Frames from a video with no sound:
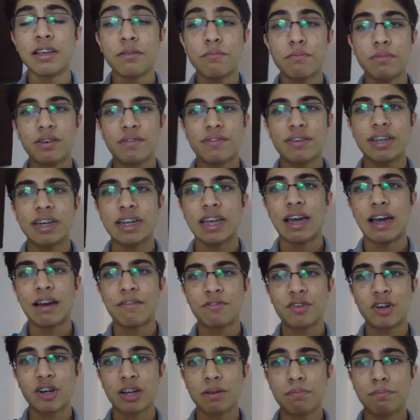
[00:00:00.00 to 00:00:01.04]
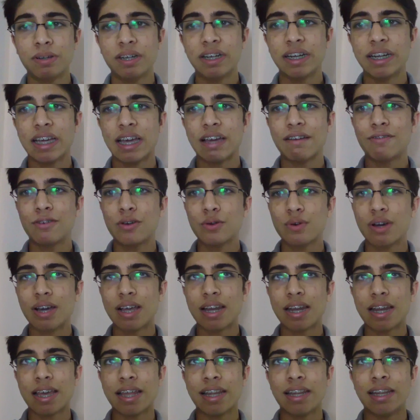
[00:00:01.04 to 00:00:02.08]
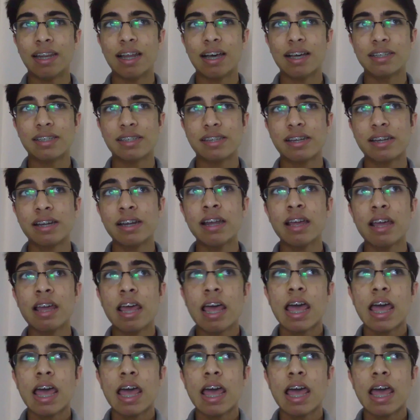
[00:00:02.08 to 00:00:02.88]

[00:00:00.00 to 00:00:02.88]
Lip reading: between after completing F2L and last year.